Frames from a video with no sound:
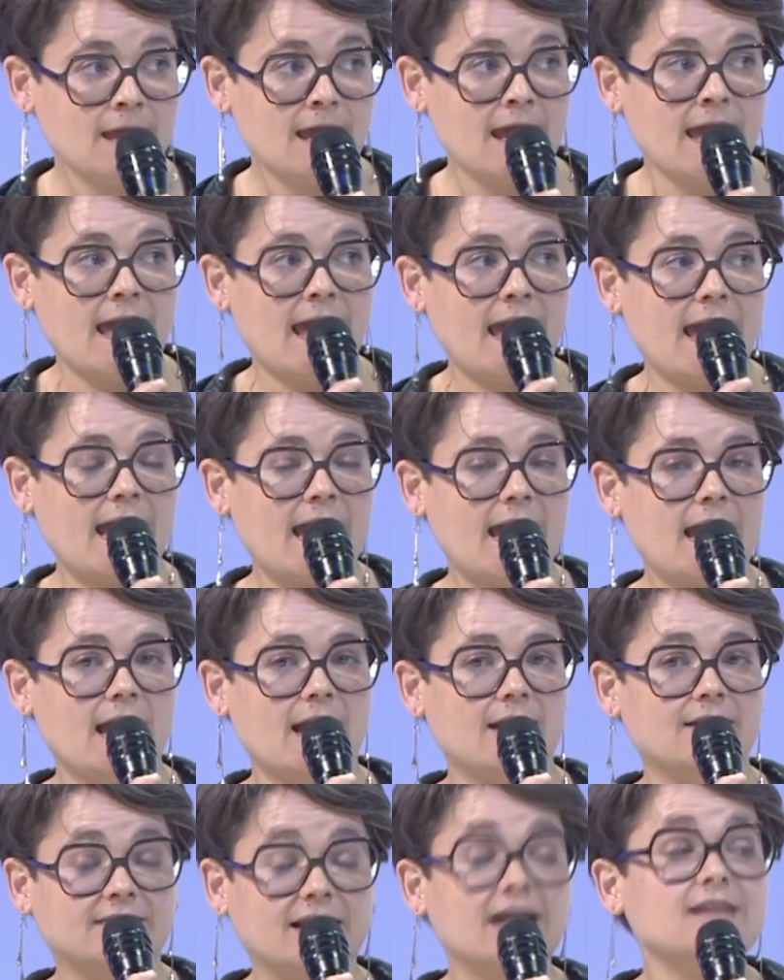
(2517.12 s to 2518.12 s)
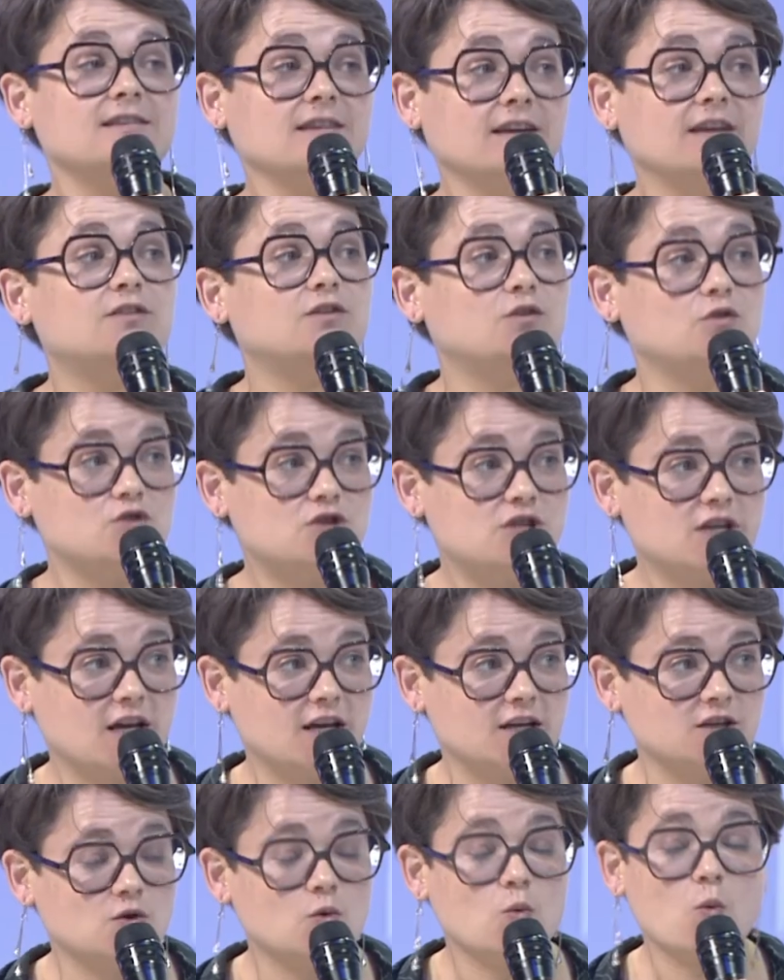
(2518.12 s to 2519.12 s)
And that needs to
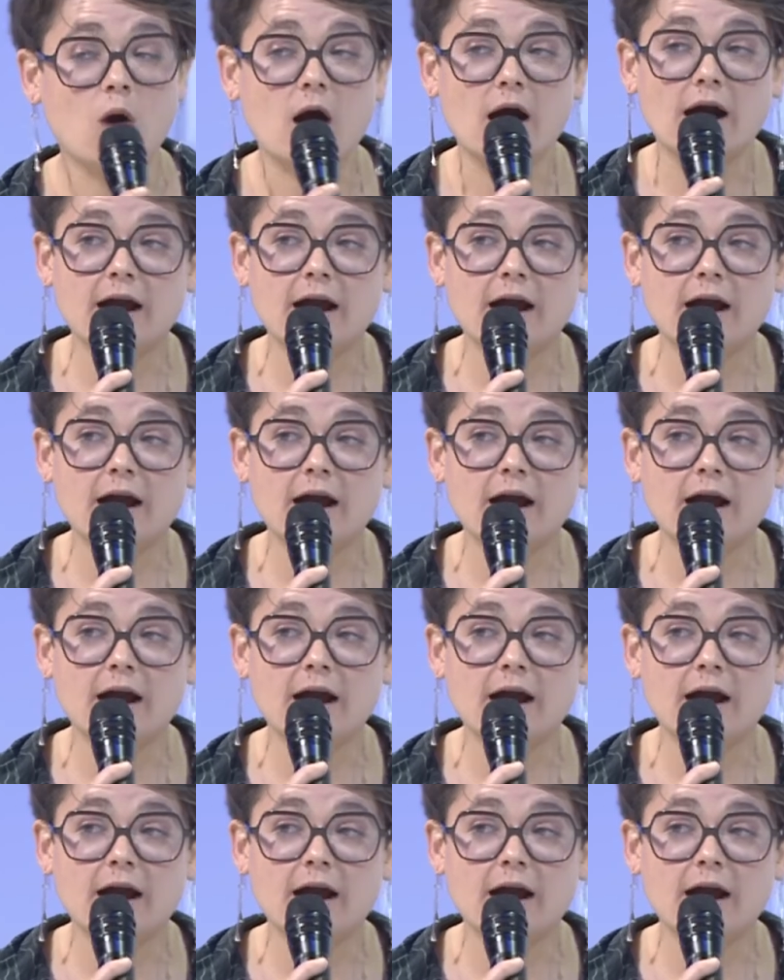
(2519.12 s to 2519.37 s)
change. Why?